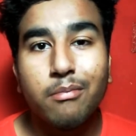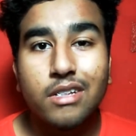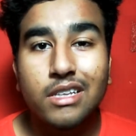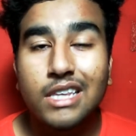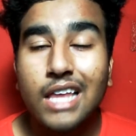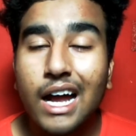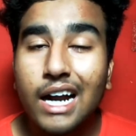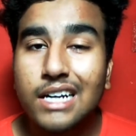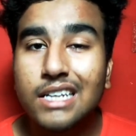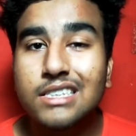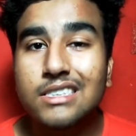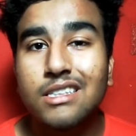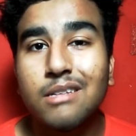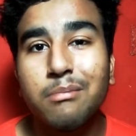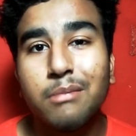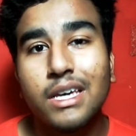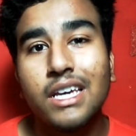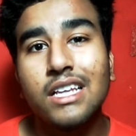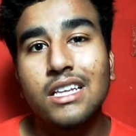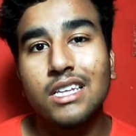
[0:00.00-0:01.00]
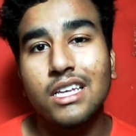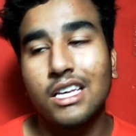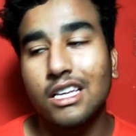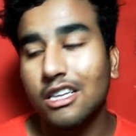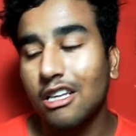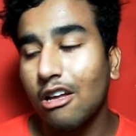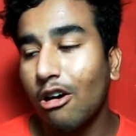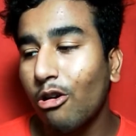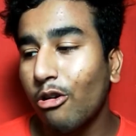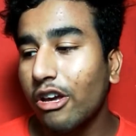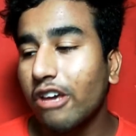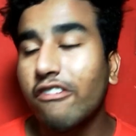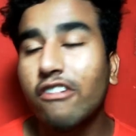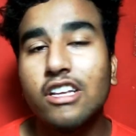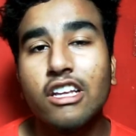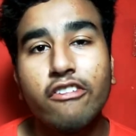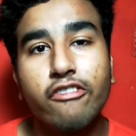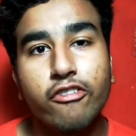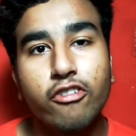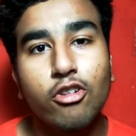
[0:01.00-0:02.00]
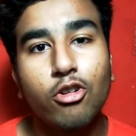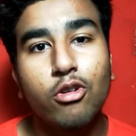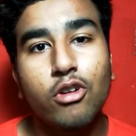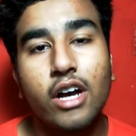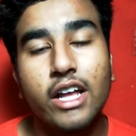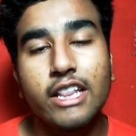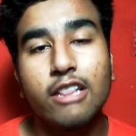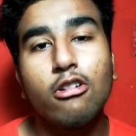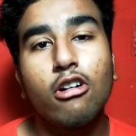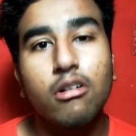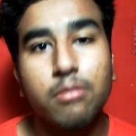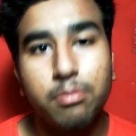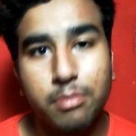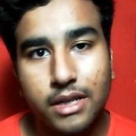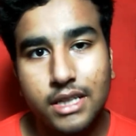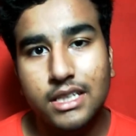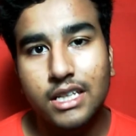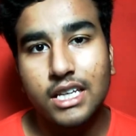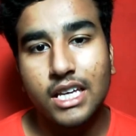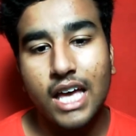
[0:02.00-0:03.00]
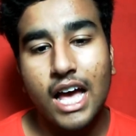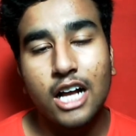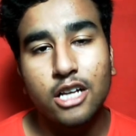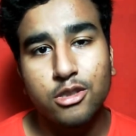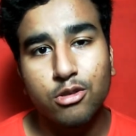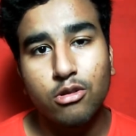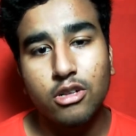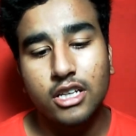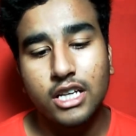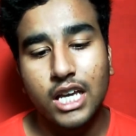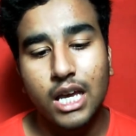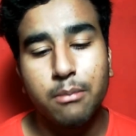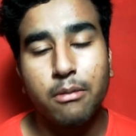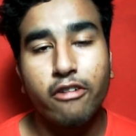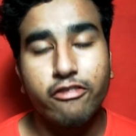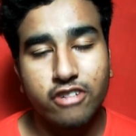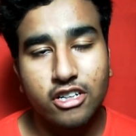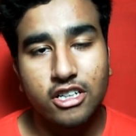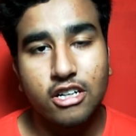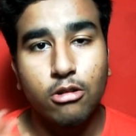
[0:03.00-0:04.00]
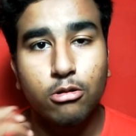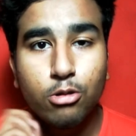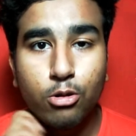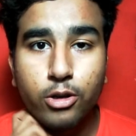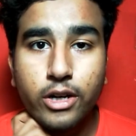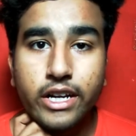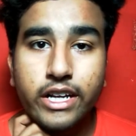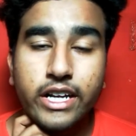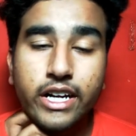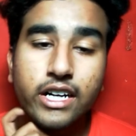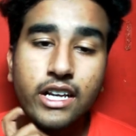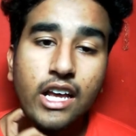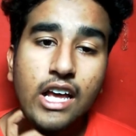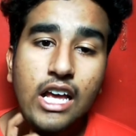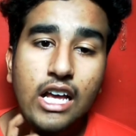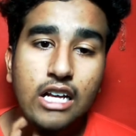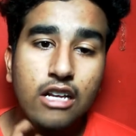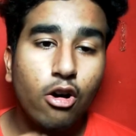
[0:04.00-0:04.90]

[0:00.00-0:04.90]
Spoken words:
That is the main thing. Now even if you cannot play the actual game after downloading it,